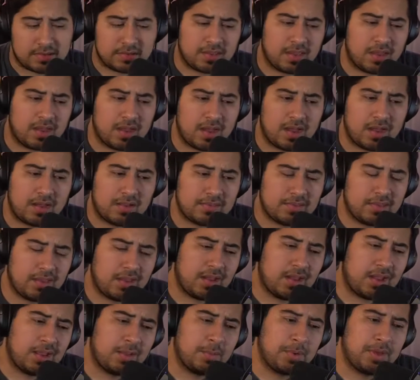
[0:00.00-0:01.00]

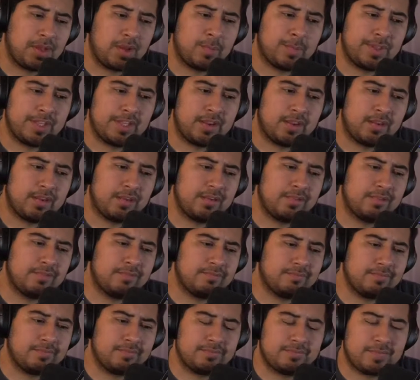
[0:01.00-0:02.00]
yeah. I mean that
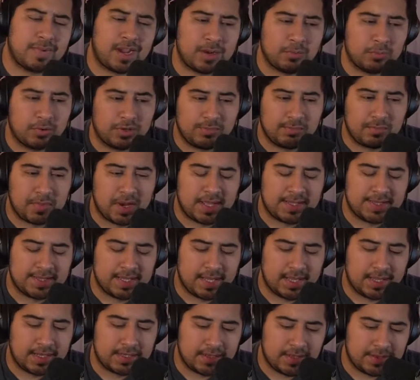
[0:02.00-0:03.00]
I wouldn't mind
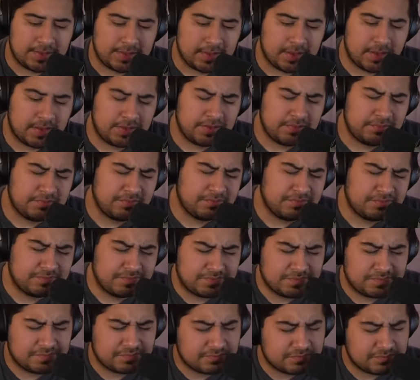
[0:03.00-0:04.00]
that. And
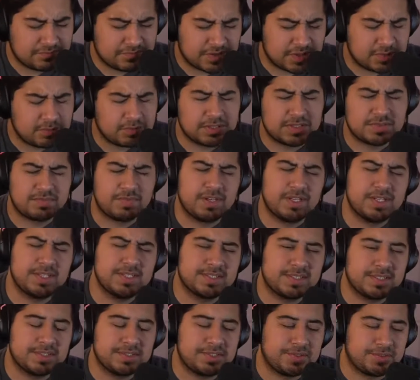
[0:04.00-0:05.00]
what's funny
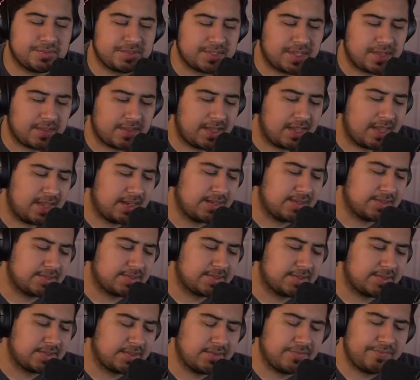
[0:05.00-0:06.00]
is that you say that
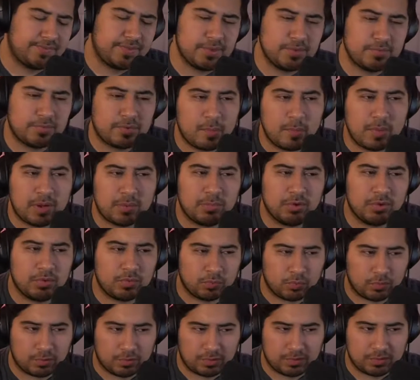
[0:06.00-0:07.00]
is that if you remember
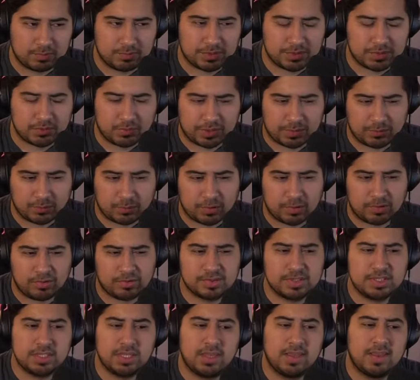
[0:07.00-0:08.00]
the world between
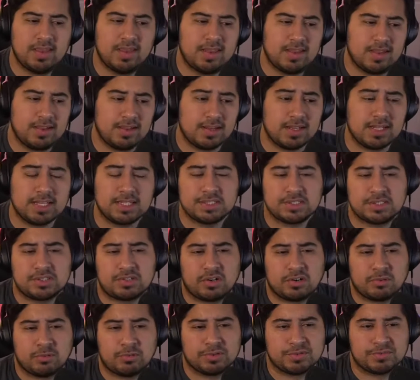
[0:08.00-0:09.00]
worlds in
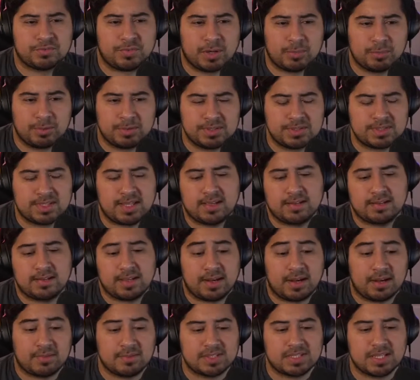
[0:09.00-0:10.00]
Star Wars Rebels,
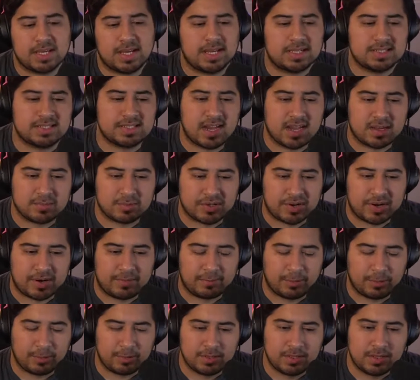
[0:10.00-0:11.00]
they obviously had time
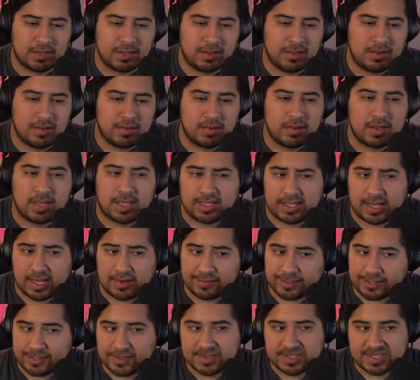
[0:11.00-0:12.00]
travel, and they
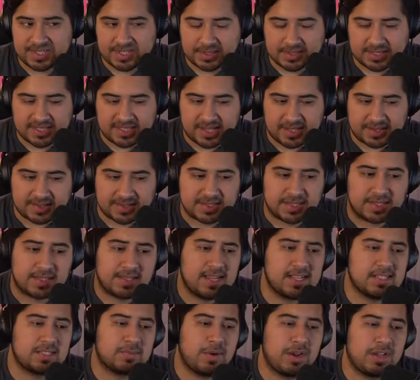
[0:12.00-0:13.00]
haven't used it since.
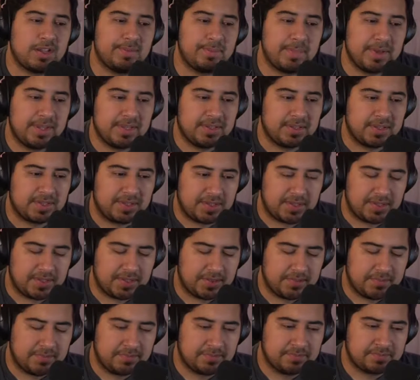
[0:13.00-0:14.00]
And that's my opinion
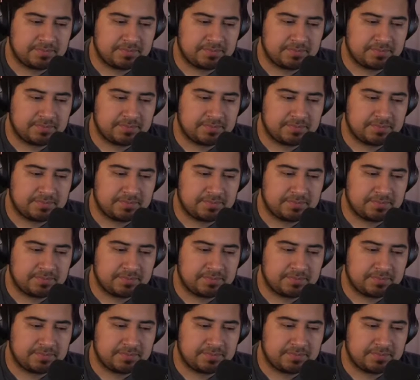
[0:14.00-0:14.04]
that